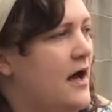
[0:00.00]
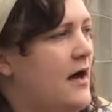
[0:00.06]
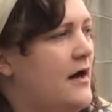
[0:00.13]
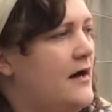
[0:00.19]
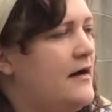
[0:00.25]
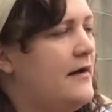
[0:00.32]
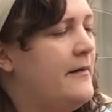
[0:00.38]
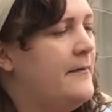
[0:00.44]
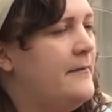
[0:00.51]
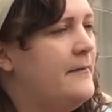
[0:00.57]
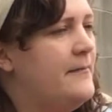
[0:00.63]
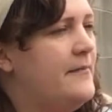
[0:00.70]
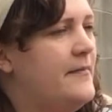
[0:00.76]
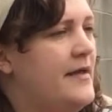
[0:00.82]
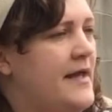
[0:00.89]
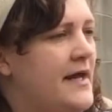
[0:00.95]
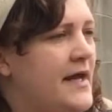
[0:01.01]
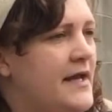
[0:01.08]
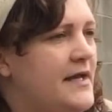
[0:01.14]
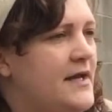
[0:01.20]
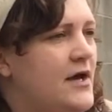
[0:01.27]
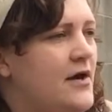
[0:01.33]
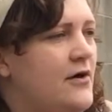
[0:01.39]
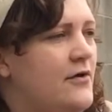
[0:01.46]
Um, and I
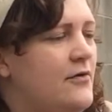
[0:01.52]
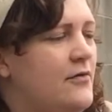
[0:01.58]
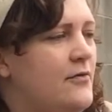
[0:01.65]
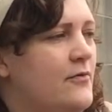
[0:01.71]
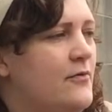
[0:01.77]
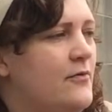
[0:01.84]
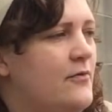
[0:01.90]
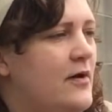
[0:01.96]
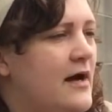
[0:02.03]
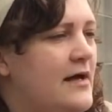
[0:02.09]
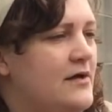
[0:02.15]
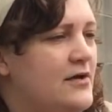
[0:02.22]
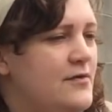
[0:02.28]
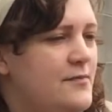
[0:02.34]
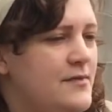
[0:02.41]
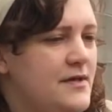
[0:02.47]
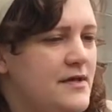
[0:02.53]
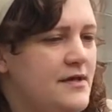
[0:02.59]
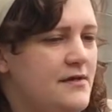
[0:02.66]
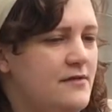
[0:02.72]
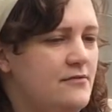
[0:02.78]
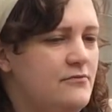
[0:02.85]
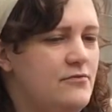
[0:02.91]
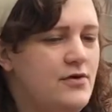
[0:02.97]
know I could be